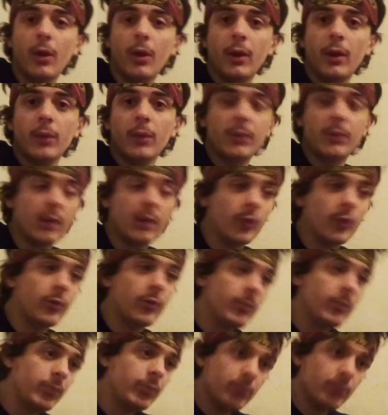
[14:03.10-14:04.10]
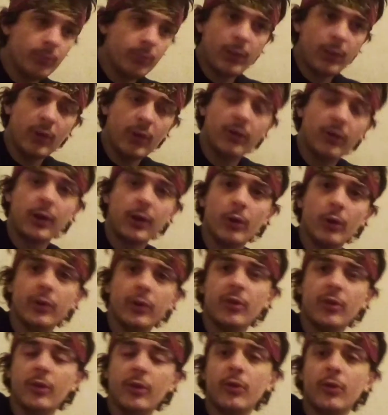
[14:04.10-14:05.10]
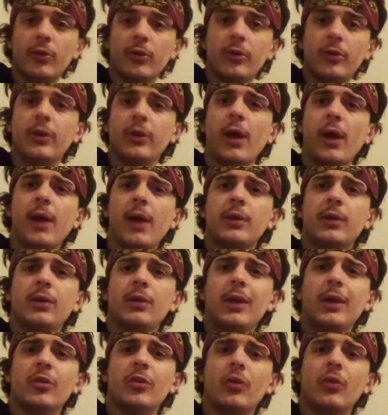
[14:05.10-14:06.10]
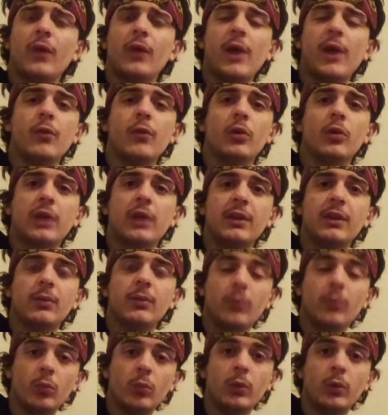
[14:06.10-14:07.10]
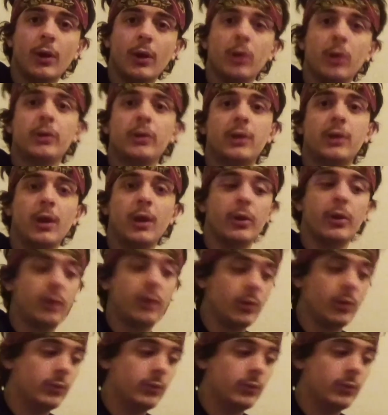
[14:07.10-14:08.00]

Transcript: because basic illnesses in survival will kill you.